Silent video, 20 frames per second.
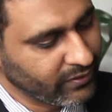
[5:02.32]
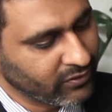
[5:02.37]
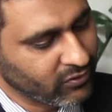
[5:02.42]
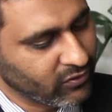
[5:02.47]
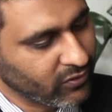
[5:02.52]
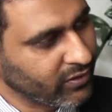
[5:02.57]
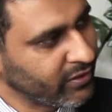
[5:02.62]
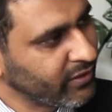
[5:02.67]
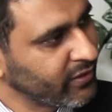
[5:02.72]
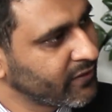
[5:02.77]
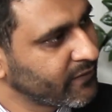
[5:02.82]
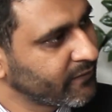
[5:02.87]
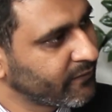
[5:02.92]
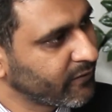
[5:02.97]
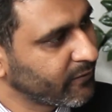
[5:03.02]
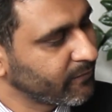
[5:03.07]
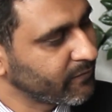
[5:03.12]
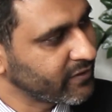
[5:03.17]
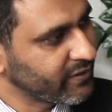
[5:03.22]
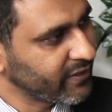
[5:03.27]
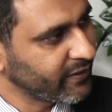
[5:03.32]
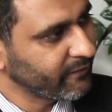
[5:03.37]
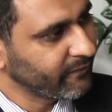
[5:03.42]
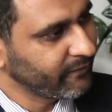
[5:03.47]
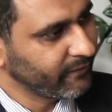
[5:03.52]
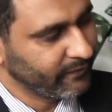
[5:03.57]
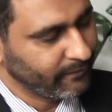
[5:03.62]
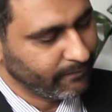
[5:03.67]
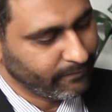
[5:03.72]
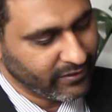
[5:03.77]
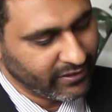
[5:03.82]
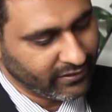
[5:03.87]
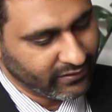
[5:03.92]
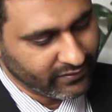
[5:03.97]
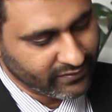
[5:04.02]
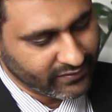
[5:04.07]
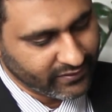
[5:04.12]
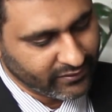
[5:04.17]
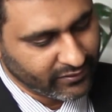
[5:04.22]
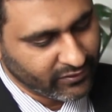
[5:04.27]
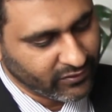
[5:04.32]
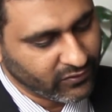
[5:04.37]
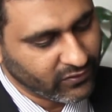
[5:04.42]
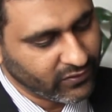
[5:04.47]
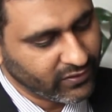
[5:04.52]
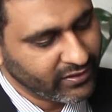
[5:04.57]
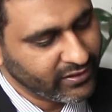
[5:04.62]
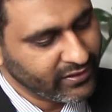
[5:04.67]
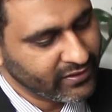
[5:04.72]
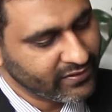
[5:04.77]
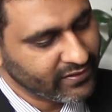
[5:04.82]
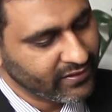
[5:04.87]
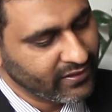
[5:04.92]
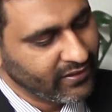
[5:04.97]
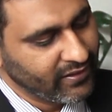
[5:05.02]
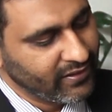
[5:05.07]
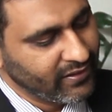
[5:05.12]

colleagues from ZEF, my senior colleagues,